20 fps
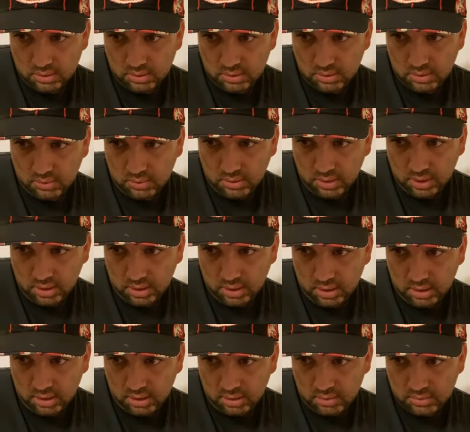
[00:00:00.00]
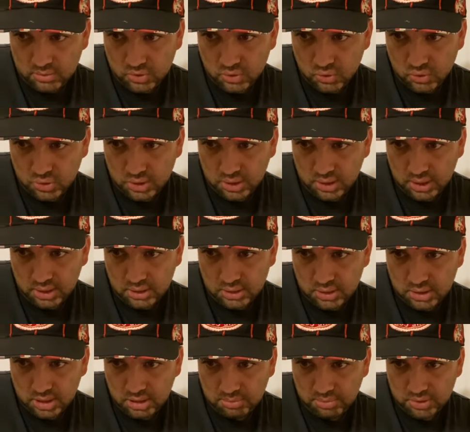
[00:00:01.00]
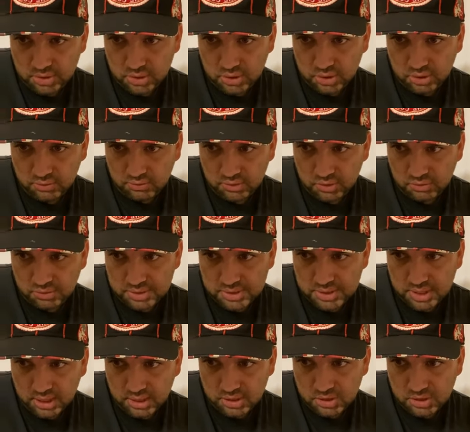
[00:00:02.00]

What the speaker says: To change the temperature for 3 seconds,